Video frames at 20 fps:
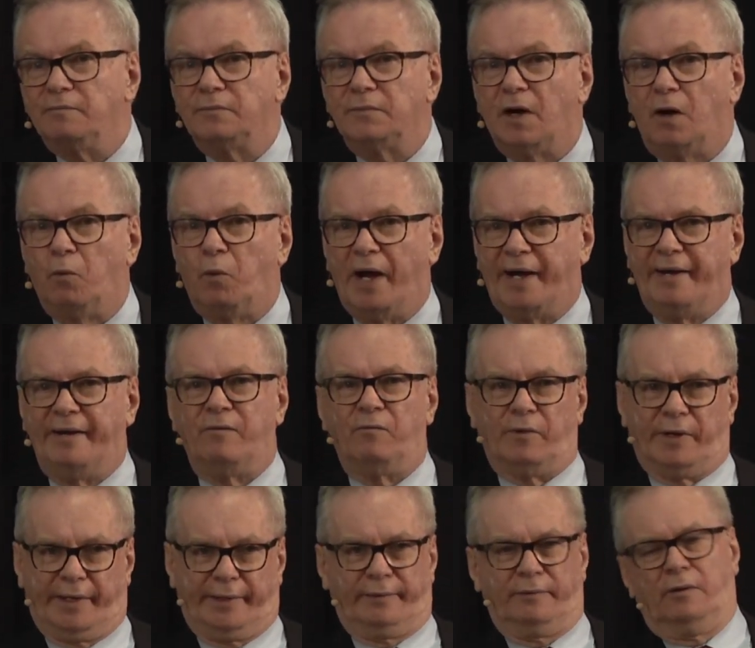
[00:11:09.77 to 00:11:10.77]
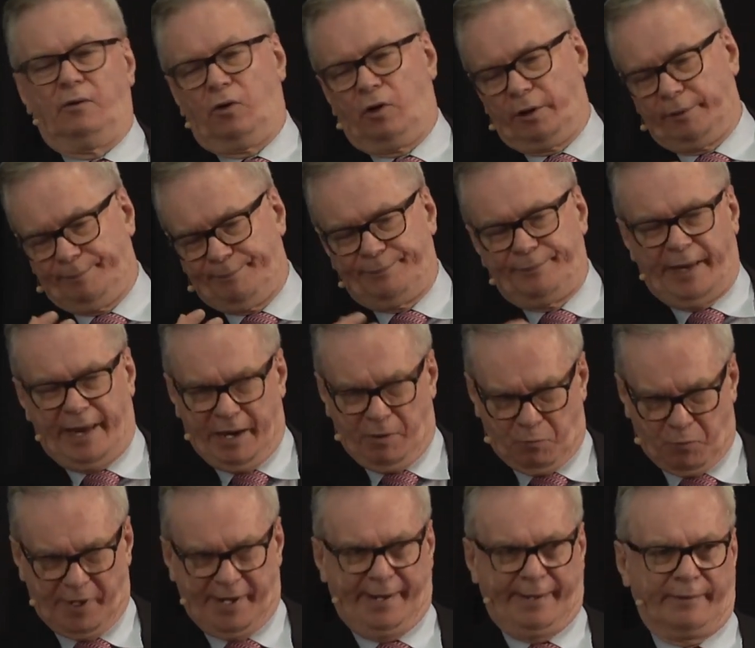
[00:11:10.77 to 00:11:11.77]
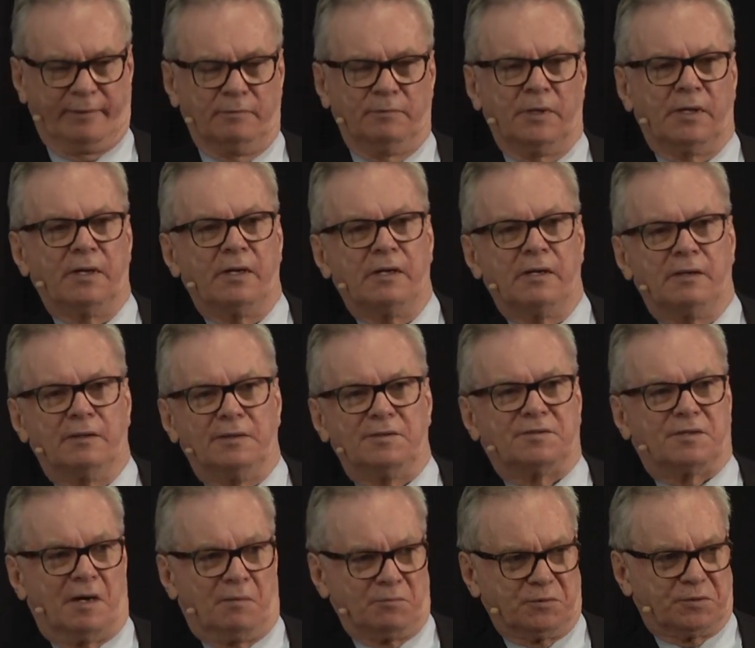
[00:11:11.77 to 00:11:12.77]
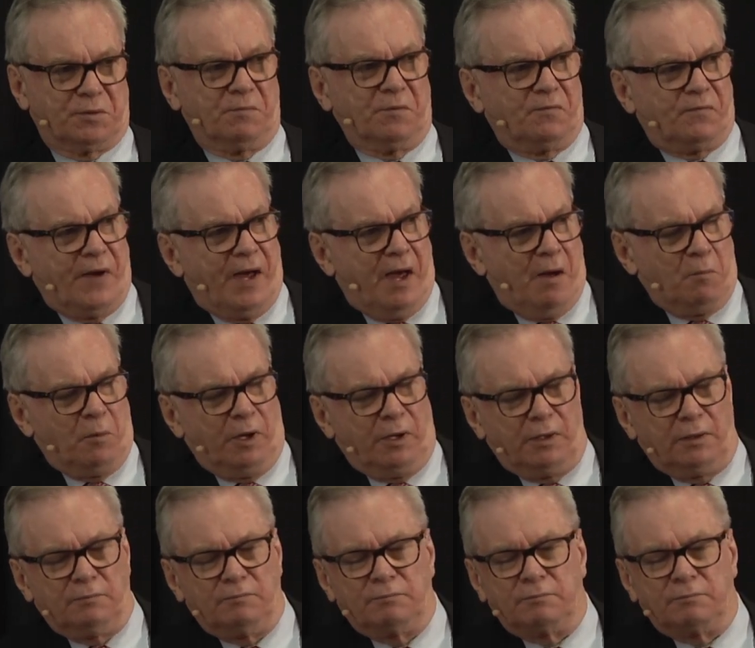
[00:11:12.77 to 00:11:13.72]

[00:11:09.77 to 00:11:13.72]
a wedding ring or a ring. This comes from the family.